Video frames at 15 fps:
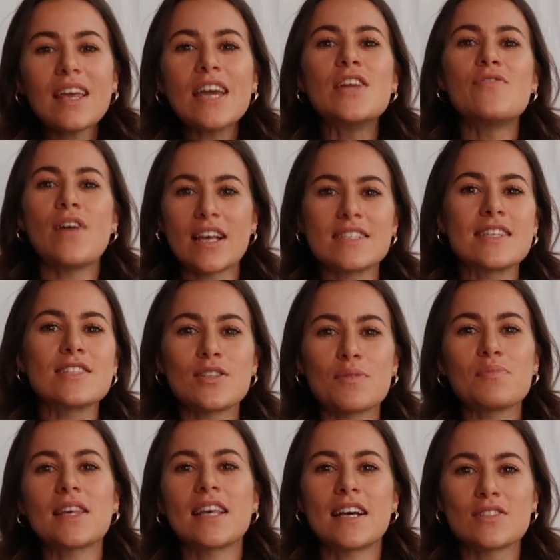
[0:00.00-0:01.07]
invest in
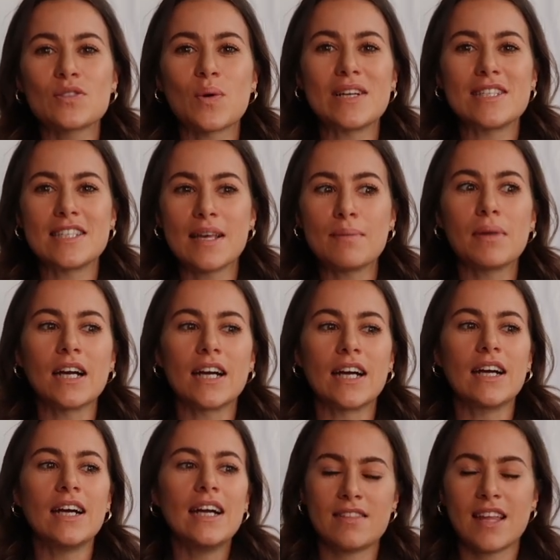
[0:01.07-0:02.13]
something else quite
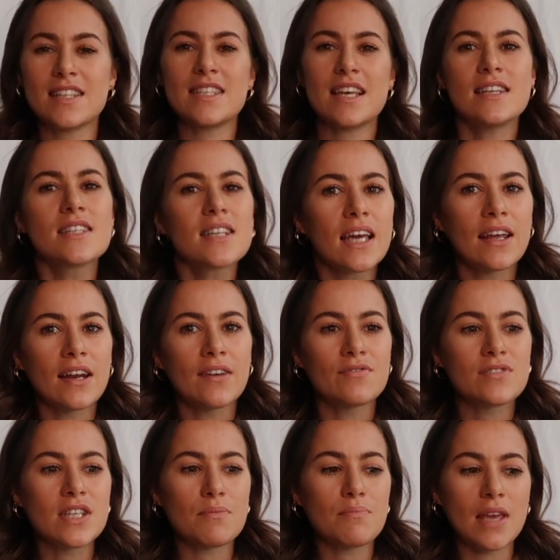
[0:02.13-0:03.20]
similar. That's
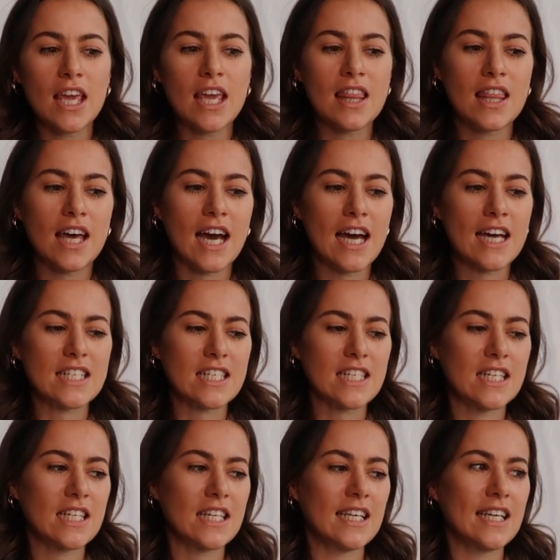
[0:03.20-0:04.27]
indicative to me
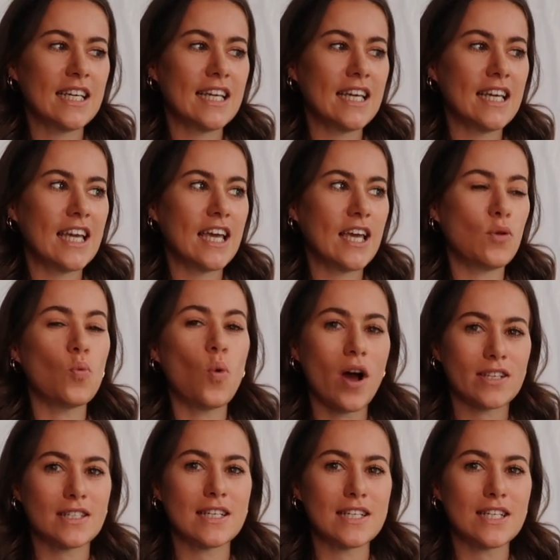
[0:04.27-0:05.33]
that it
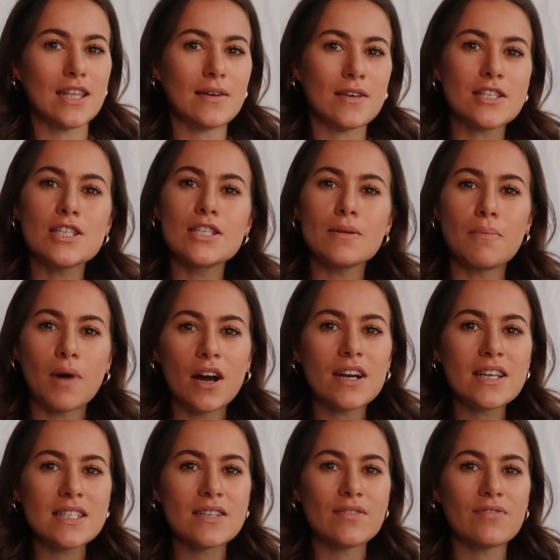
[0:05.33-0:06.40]
wasn't the
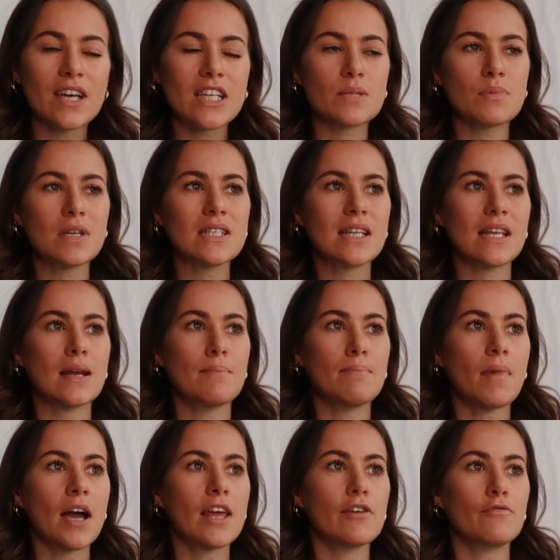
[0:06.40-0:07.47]
smartest investment, and it
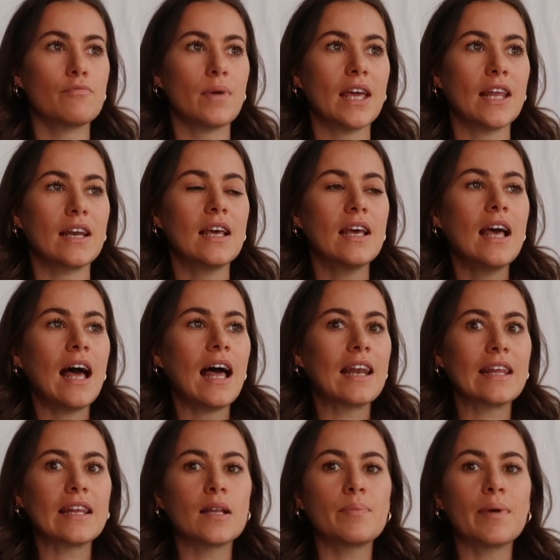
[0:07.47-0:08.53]
might have been a
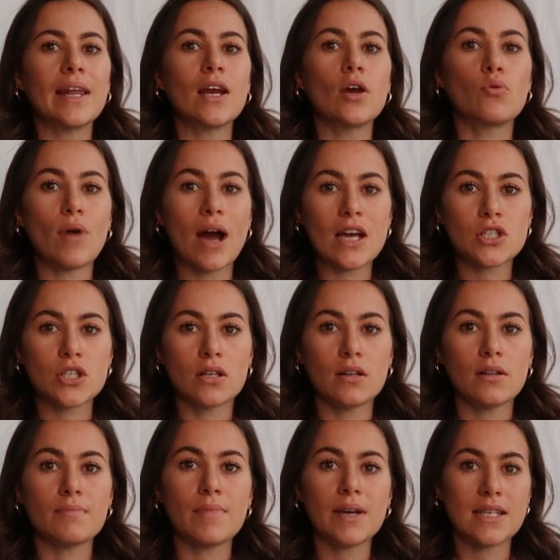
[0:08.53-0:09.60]
little bit
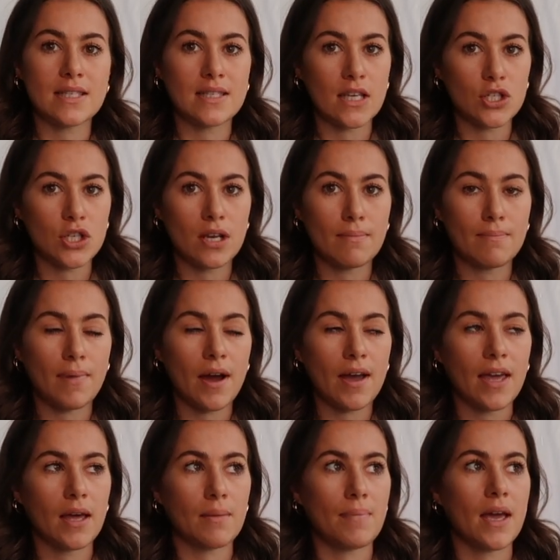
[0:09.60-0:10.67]
irrational, my decision in
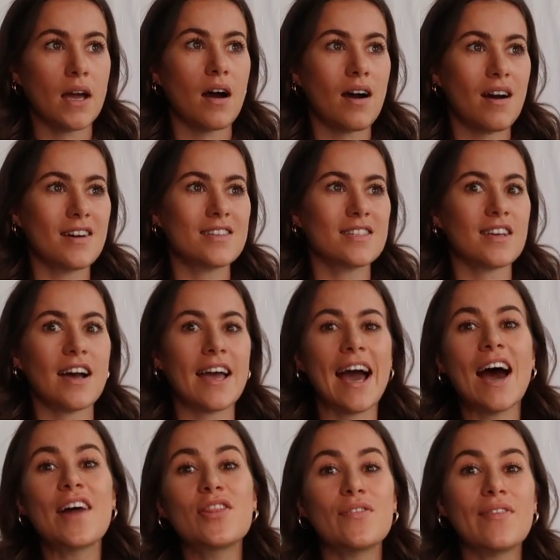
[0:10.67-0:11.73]
buying it, because I
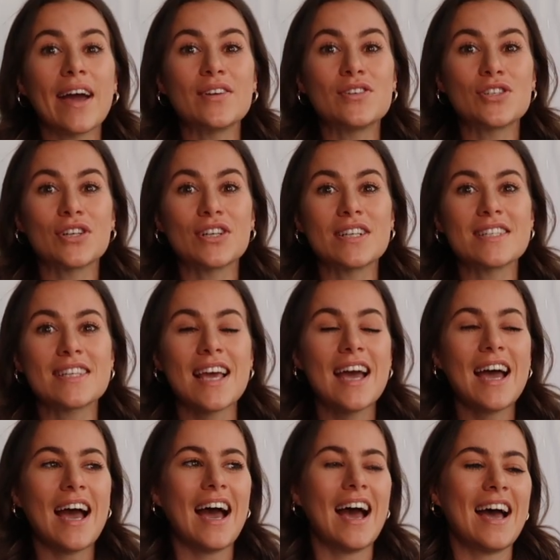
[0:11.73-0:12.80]
had the vouchers
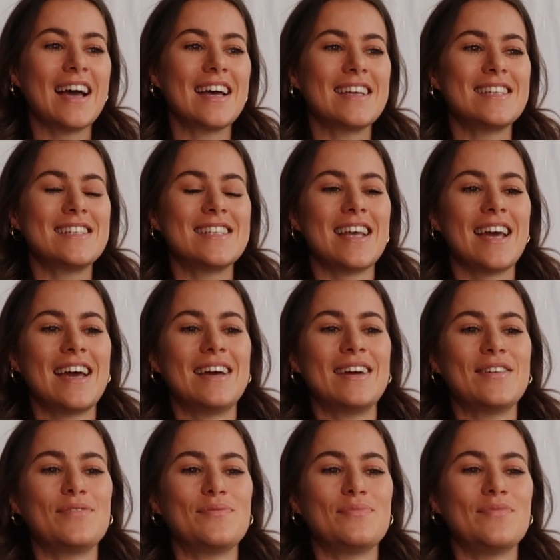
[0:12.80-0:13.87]

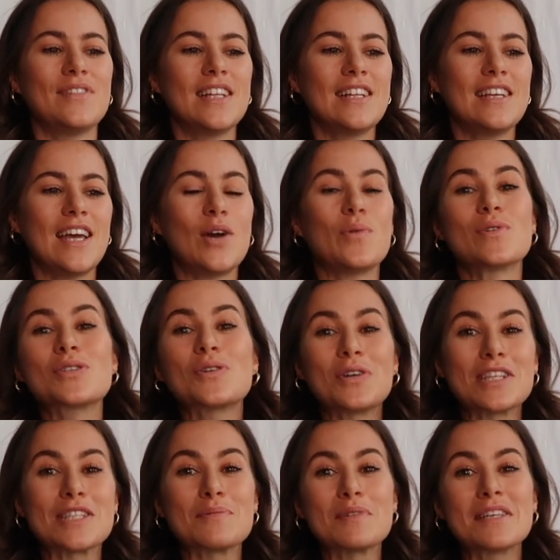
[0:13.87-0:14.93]
and it was
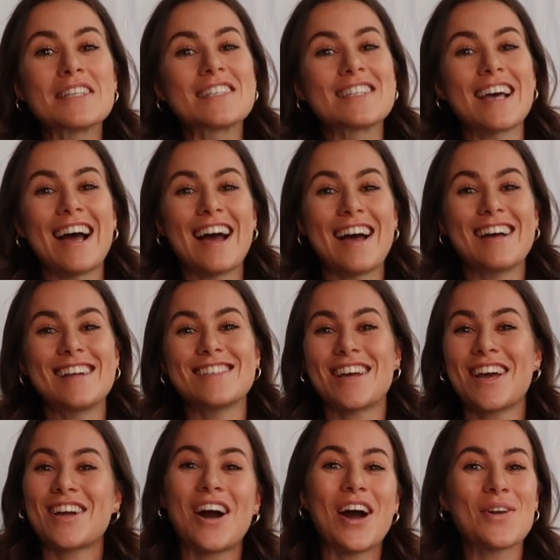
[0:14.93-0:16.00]
Christmas and
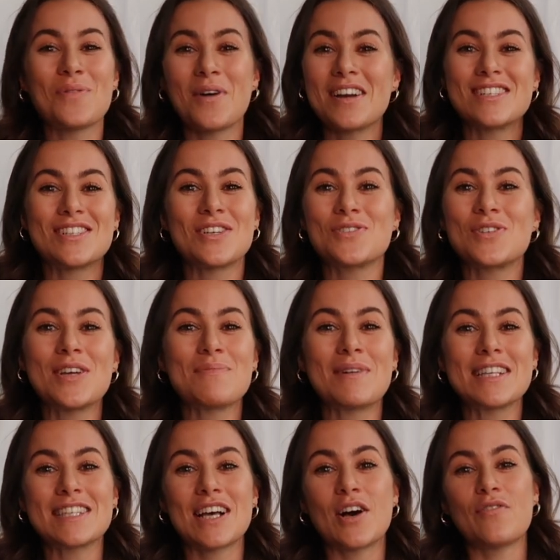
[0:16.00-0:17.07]
I kind of wanted to treat
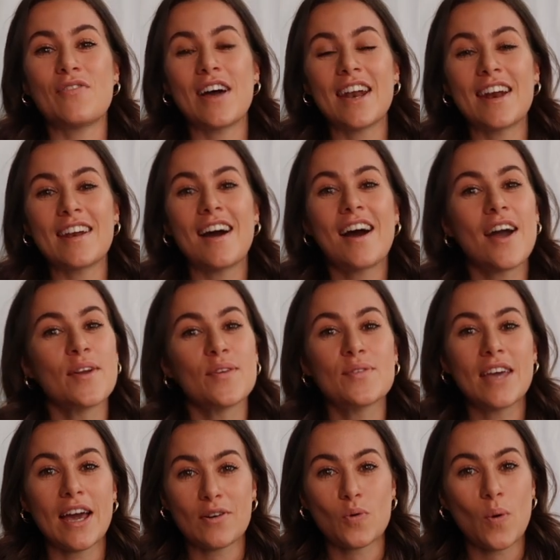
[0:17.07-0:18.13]
myself, and I
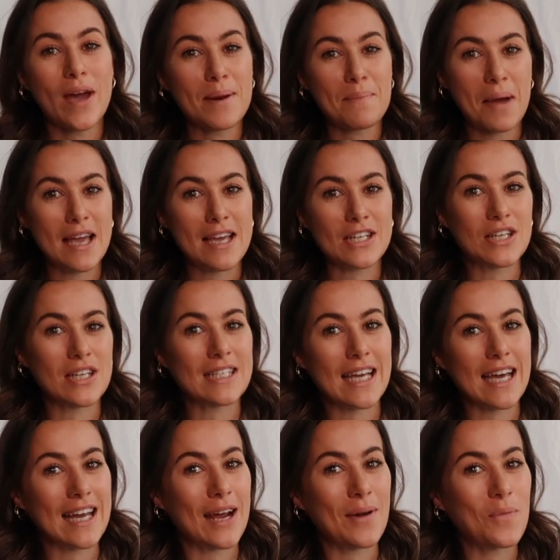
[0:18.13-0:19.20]
get quite impatient
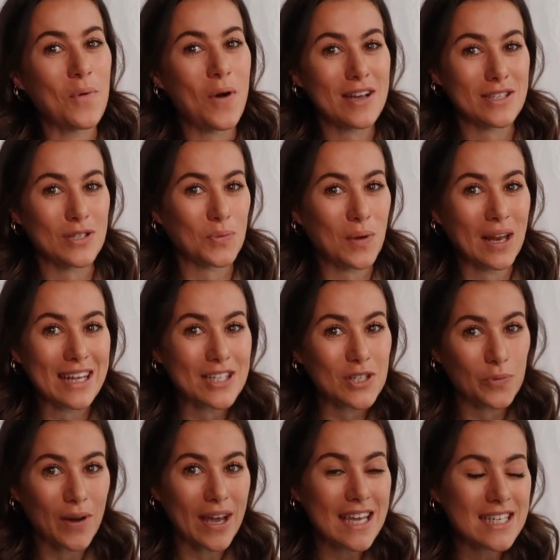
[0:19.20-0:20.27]
and I wasn't willing
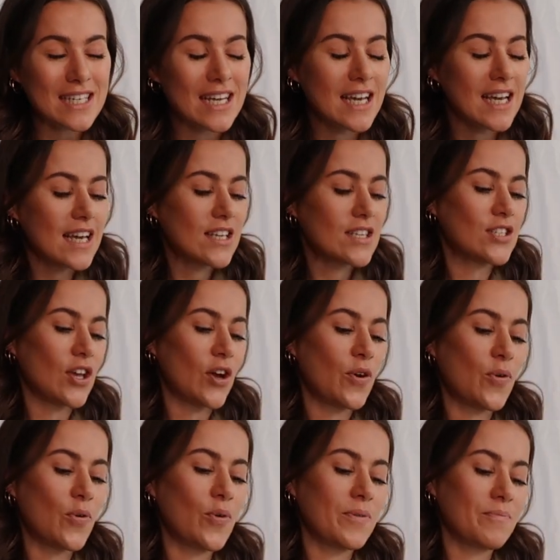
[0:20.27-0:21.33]
to wait.
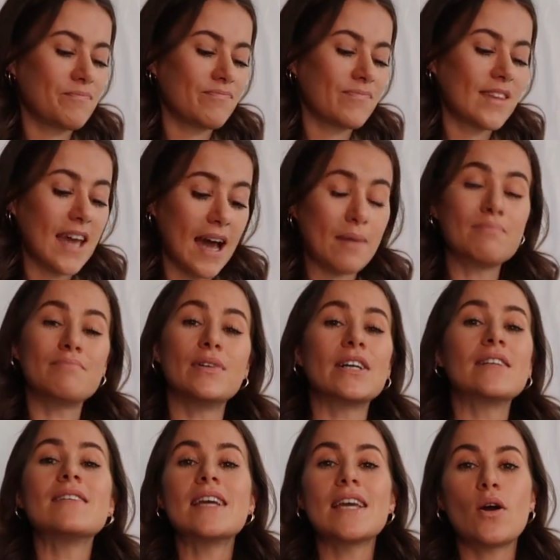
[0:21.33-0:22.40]
So yeah,
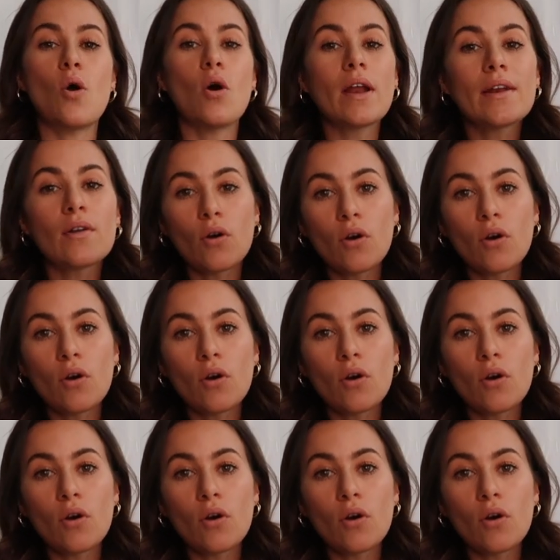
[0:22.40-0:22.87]
but all in